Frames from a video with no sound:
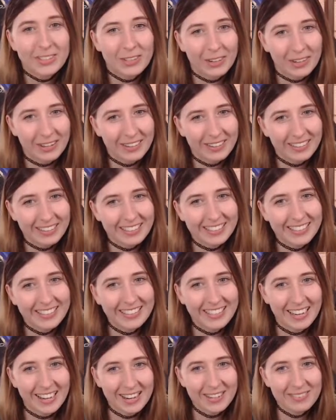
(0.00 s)
tutorial at a
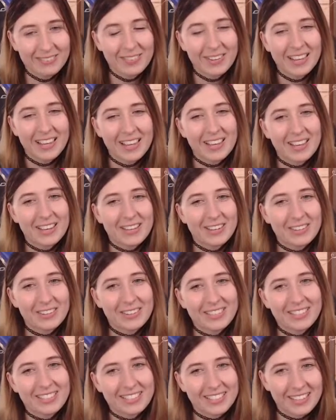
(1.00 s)
time.
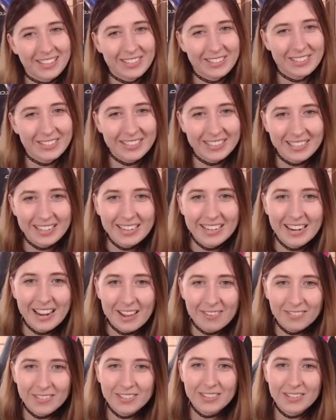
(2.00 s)
You're genuine in
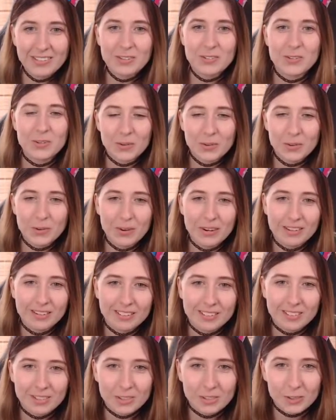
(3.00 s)
everything you do
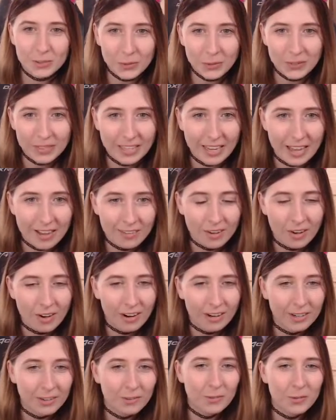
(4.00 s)
and truly have a
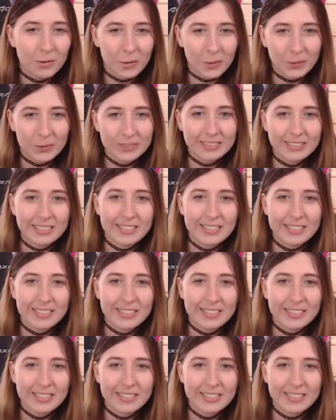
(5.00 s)
heart of gold.